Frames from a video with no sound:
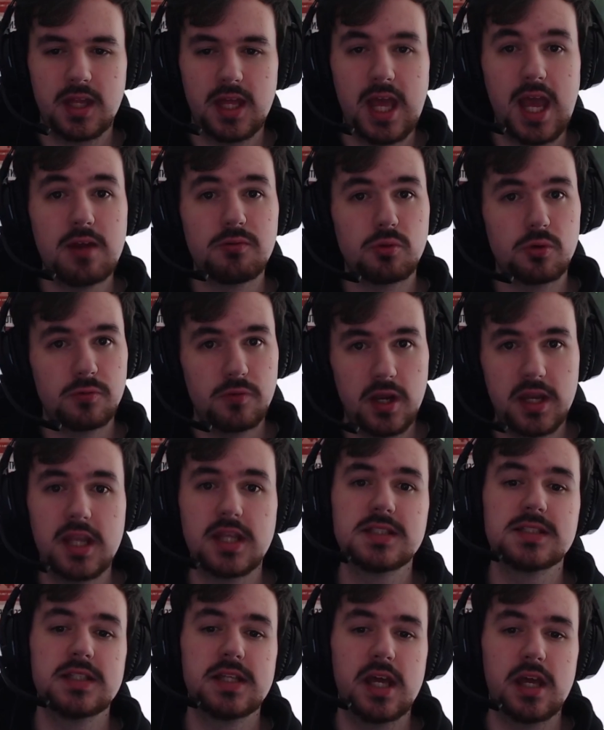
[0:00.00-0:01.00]
After a fight
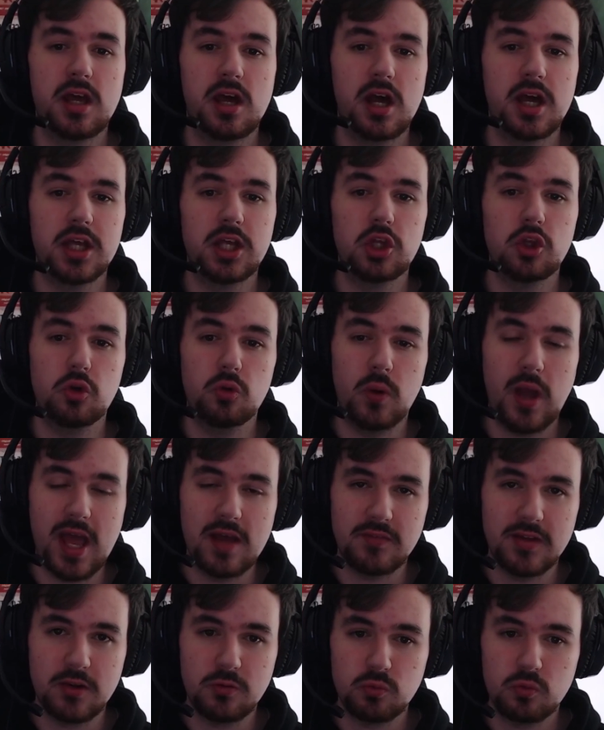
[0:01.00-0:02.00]
against the AI, you have
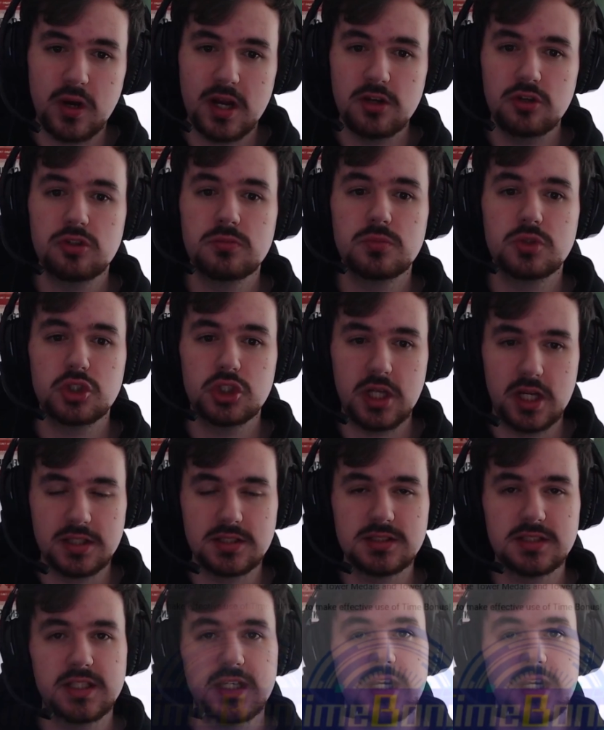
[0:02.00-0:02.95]
a random chance to get a